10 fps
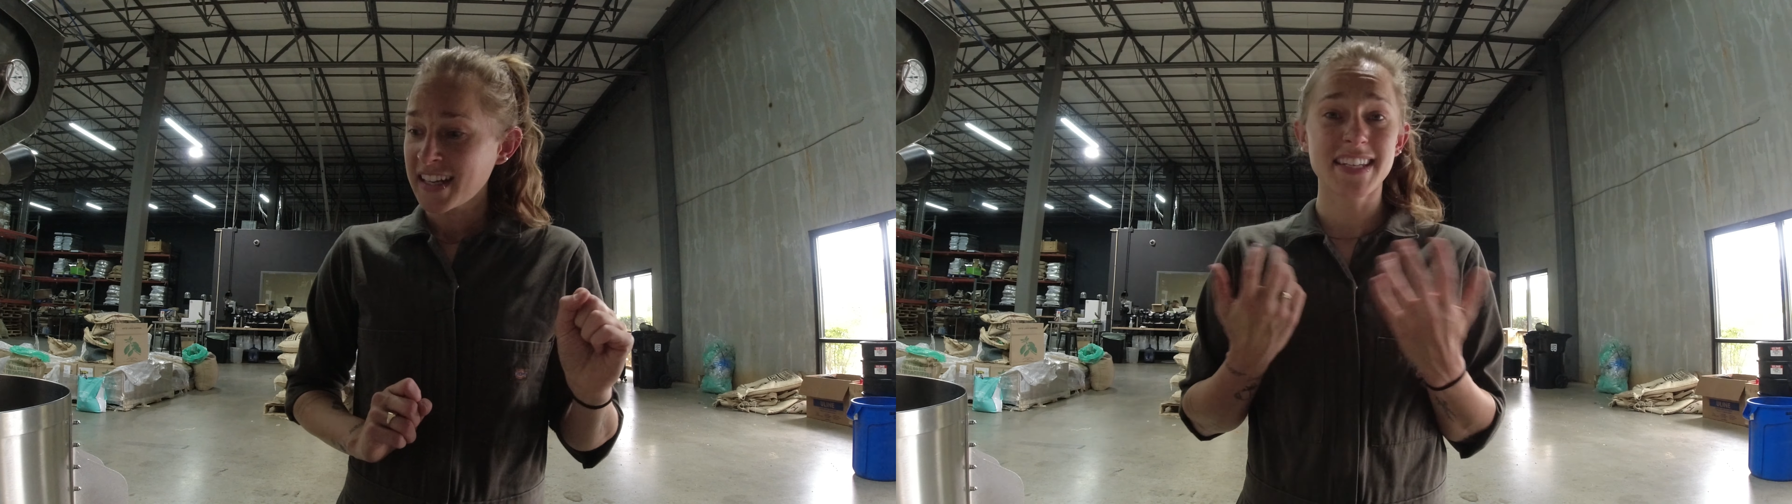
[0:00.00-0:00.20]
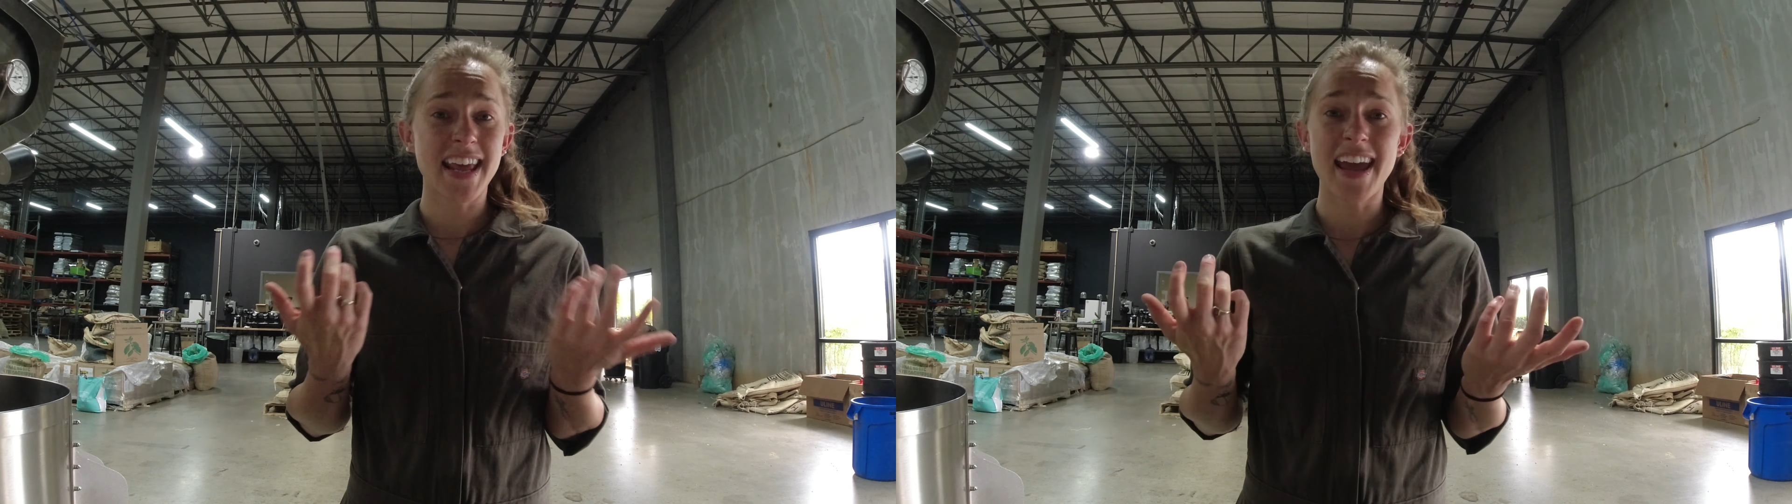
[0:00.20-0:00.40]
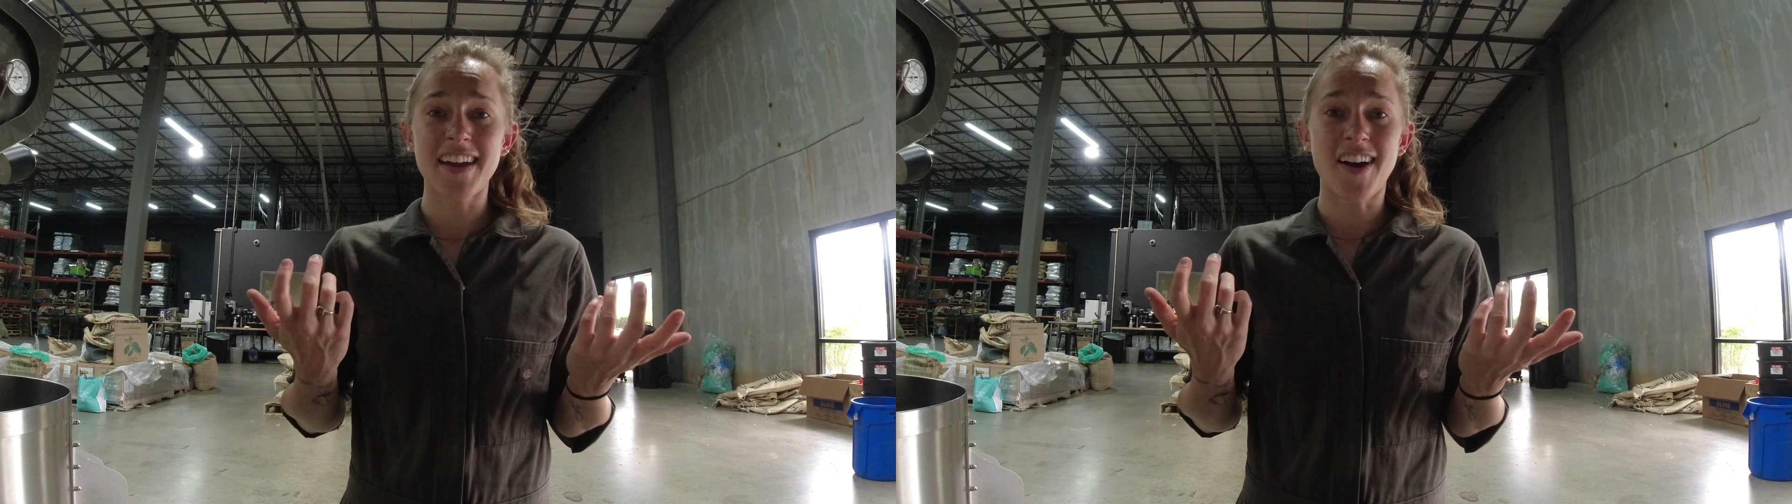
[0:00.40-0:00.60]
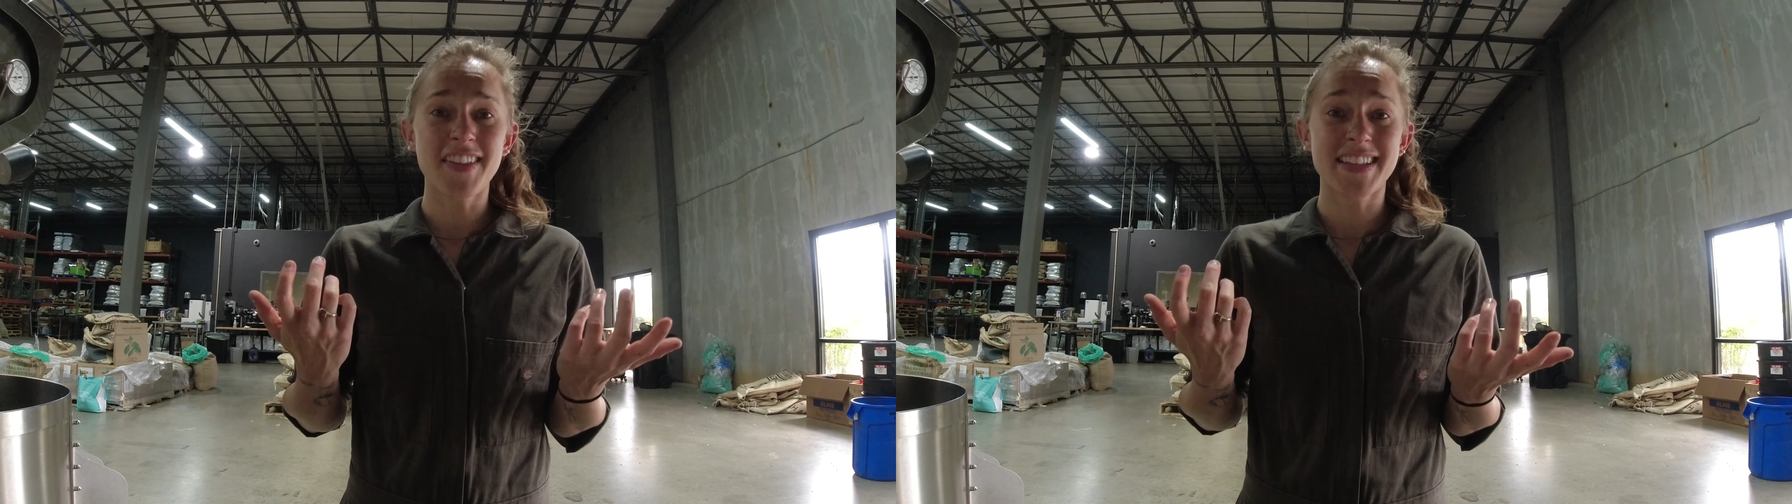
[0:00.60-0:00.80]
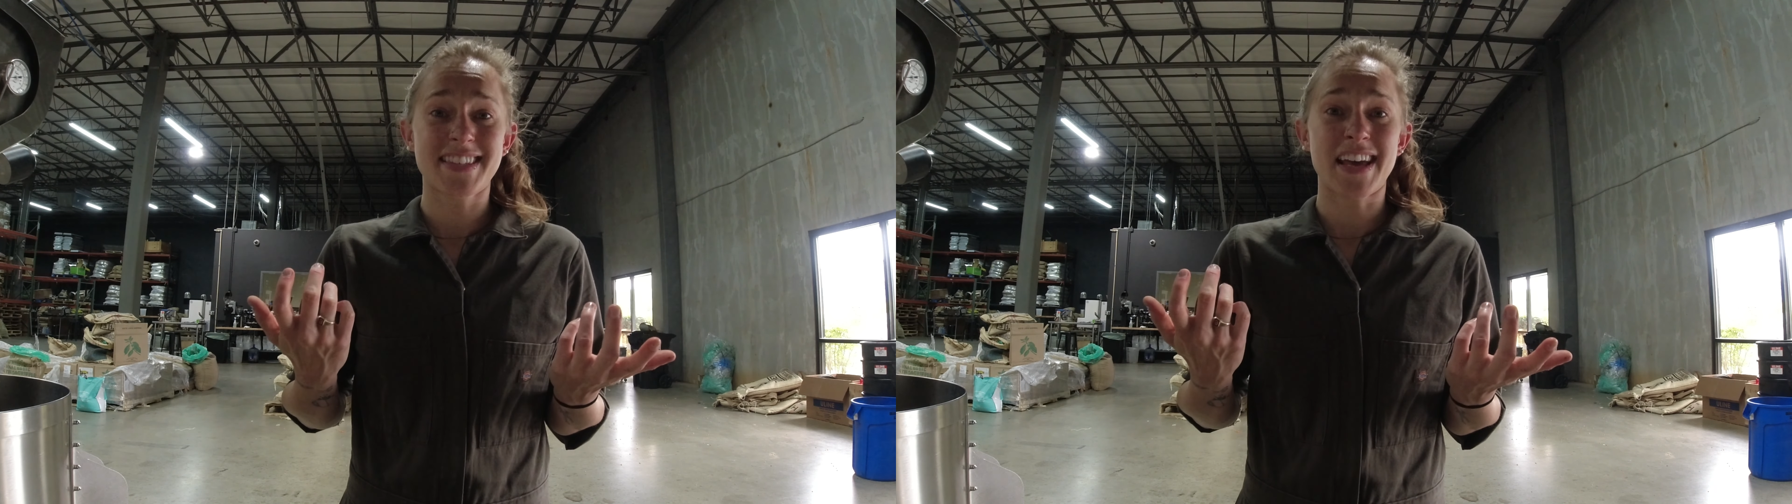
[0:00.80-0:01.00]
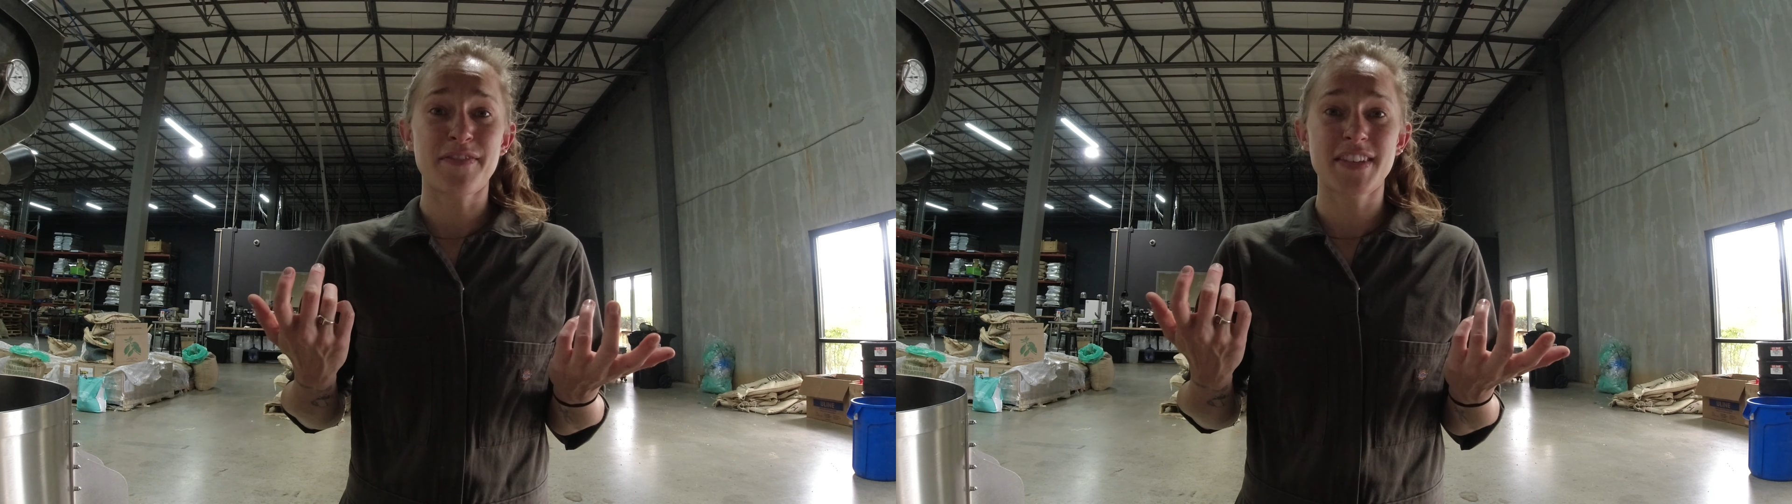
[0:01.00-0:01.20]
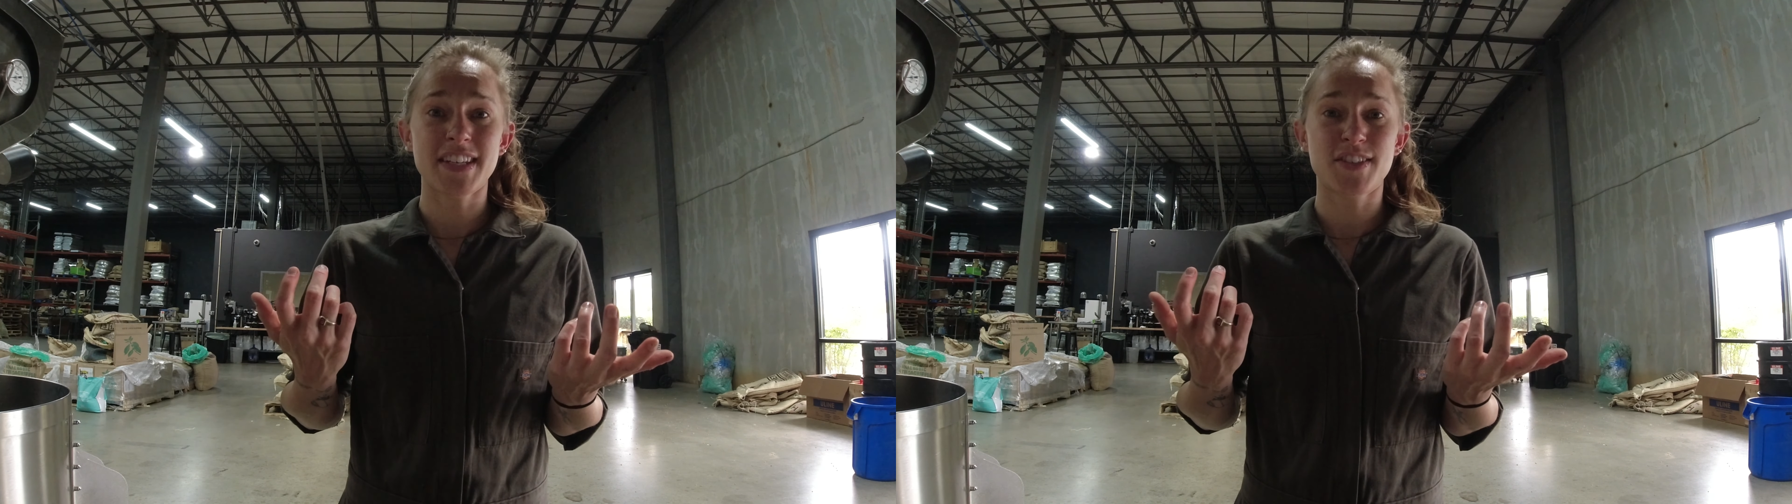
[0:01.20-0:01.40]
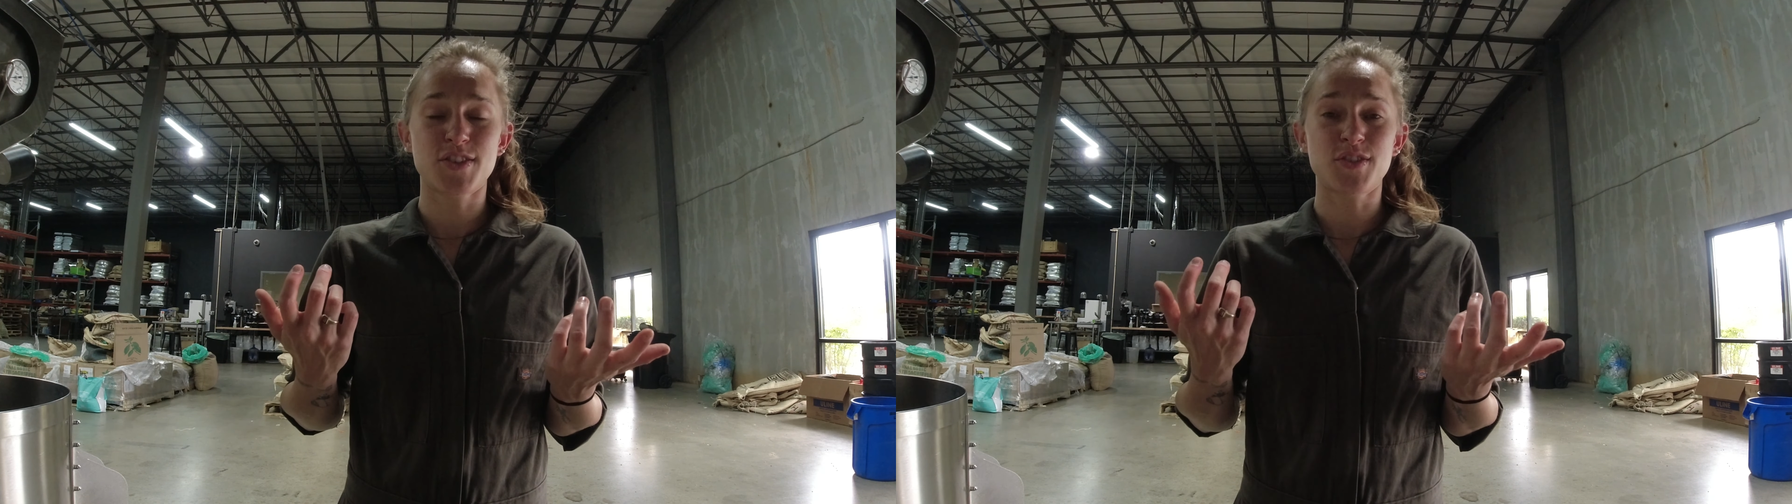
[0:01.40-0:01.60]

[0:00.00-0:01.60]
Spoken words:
Today, all that's left is